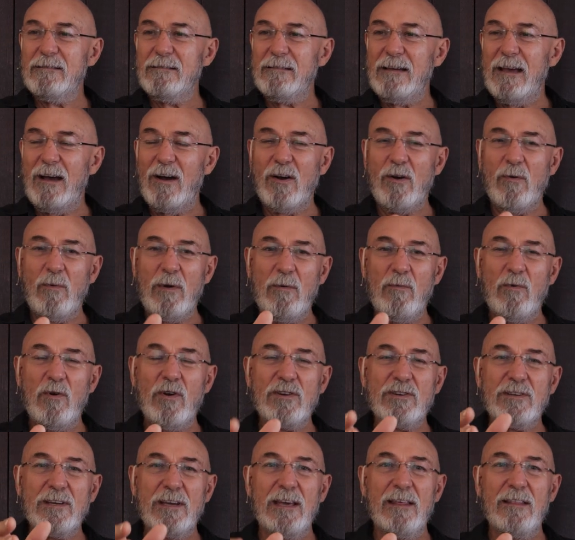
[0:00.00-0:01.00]
How can we
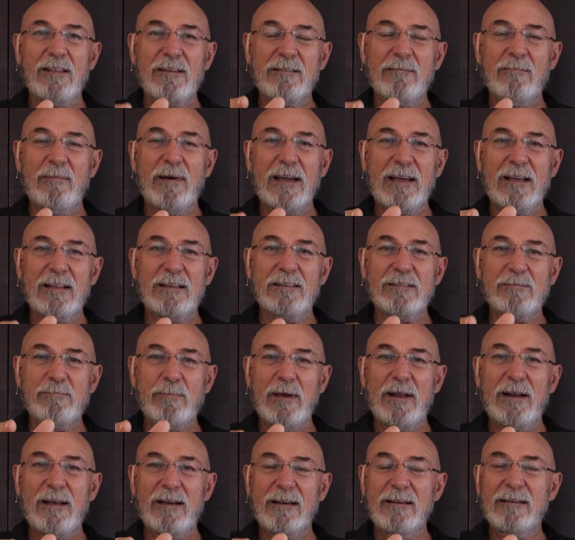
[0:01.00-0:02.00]
work together to make it this
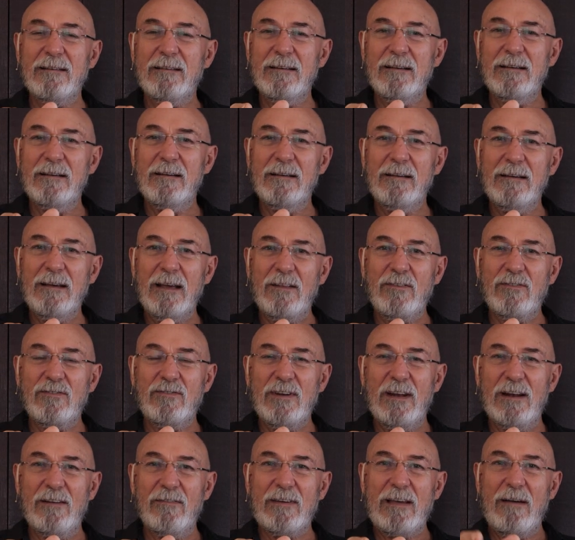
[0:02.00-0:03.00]
better?
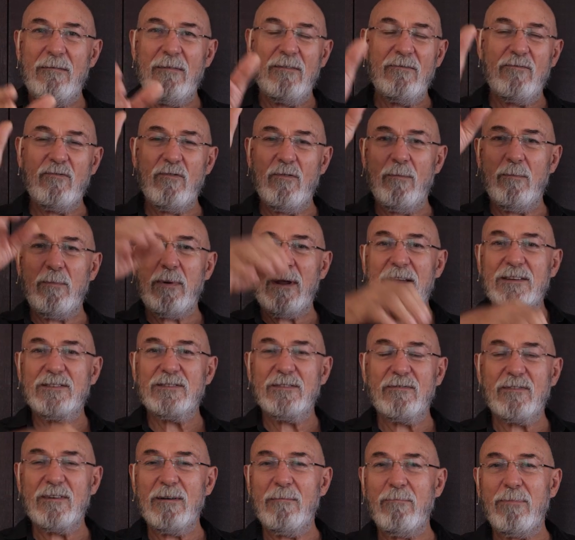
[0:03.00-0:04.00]
Instead of coming from a place
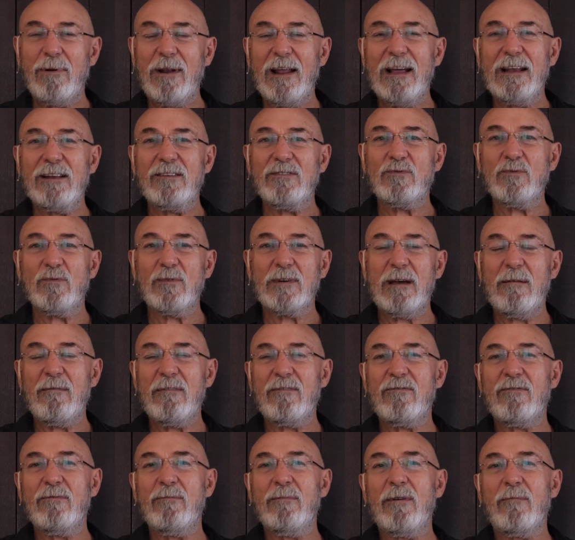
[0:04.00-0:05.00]
of complaints or
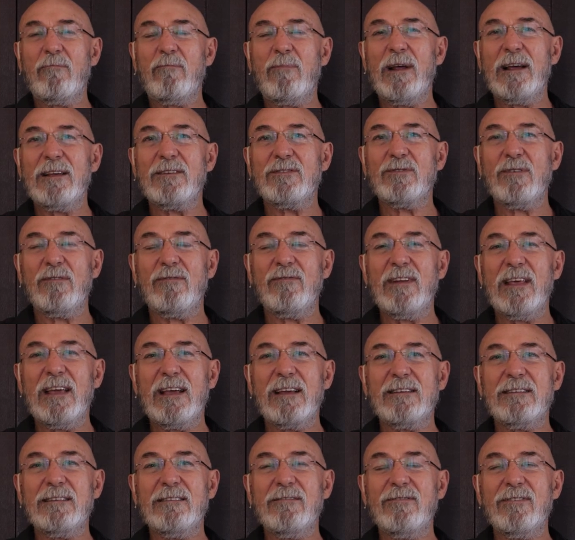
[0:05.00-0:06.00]
coming from a place of
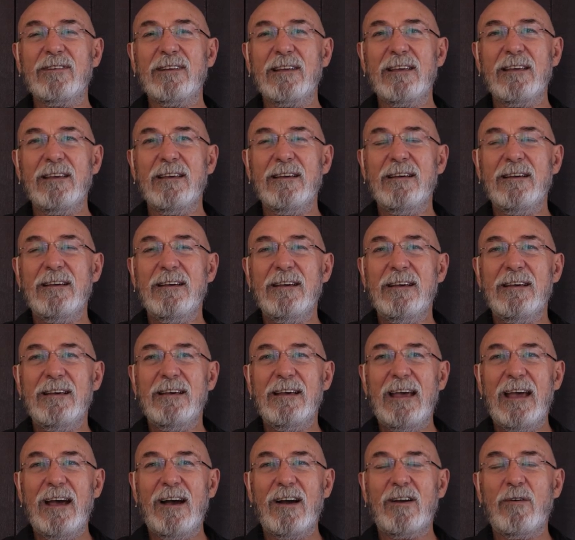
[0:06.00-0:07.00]
negativity,
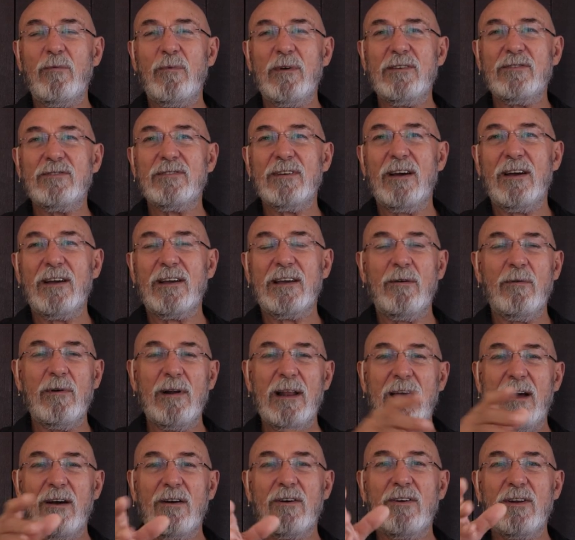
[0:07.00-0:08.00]
how can we say, okay, well,
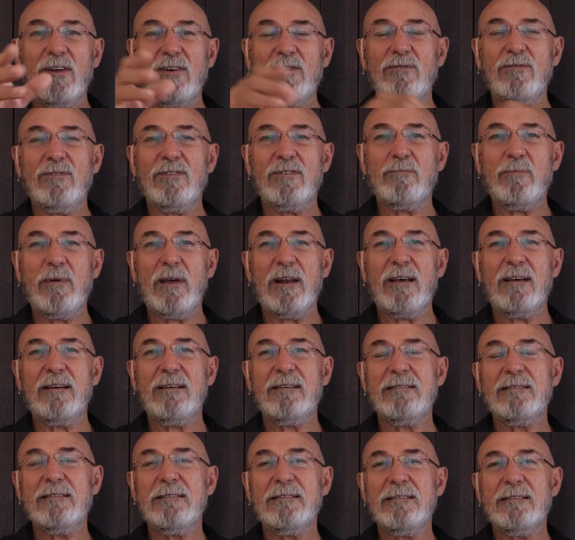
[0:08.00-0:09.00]
how can I do this better?
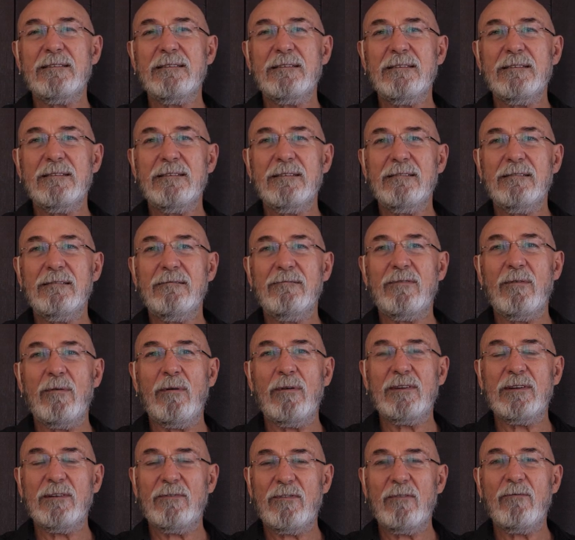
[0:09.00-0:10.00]
From a
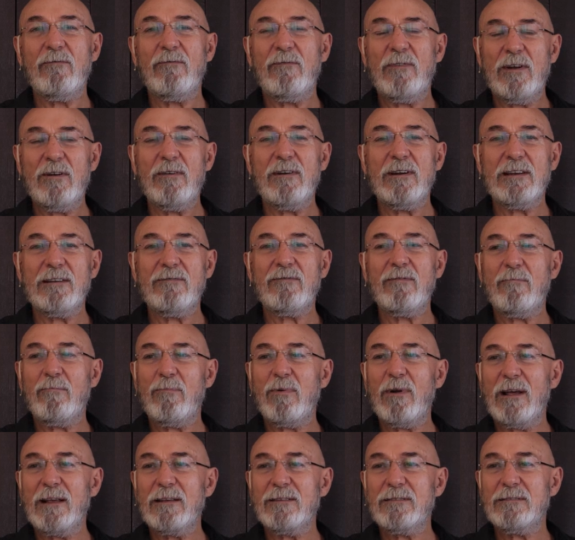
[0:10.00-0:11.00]
different, very different
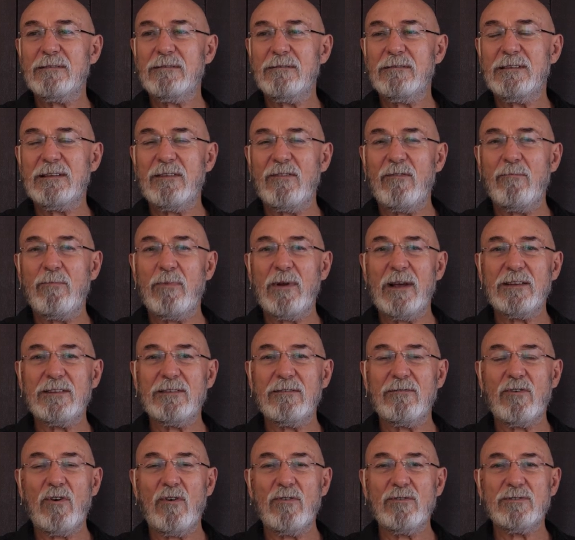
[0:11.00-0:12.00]
place
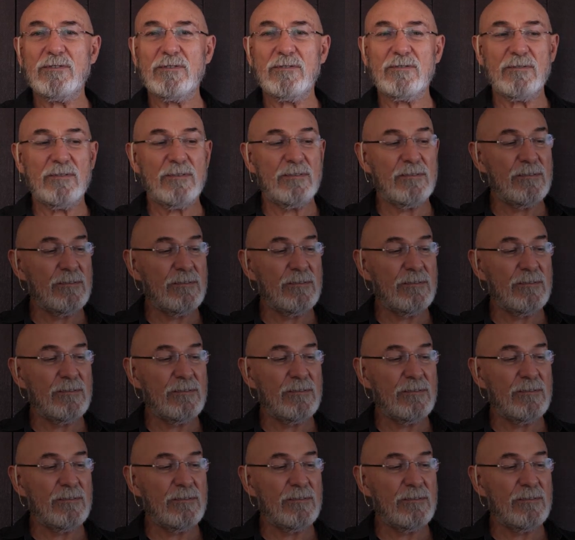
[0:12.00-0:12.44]
of consciousness.